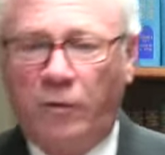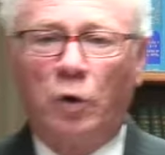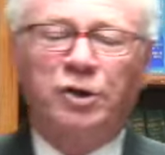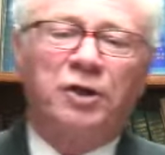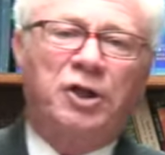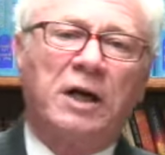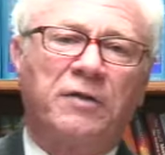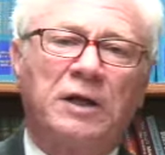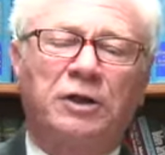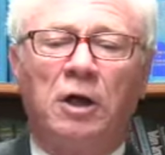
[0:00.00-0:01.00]
course, in 2
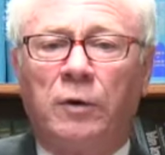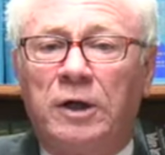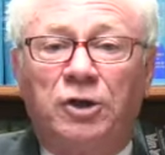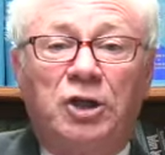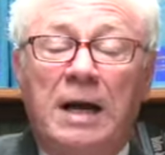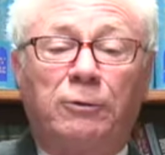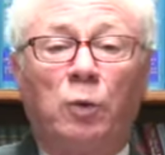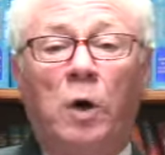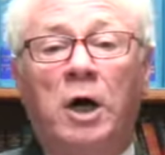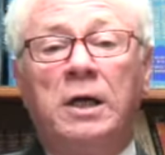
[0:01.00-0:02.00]
Thessalonians chapter
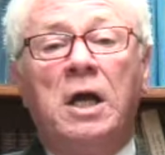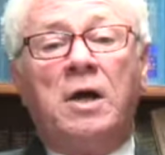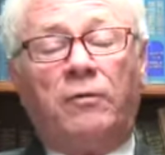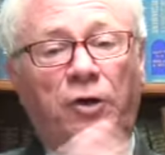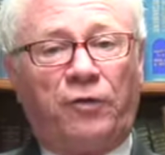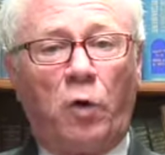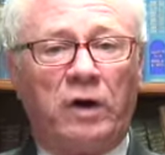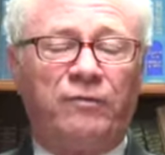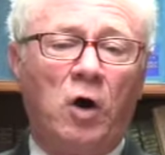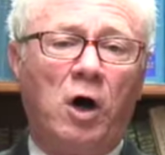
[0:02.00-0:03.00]
1, verse 4
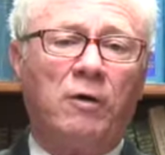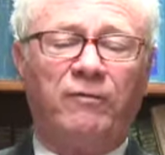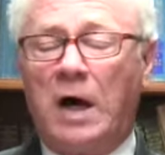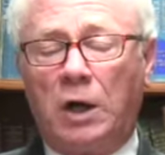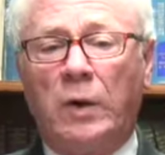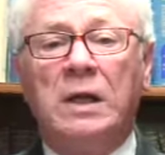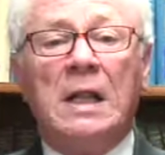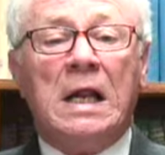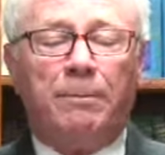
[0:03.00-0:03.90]
and following,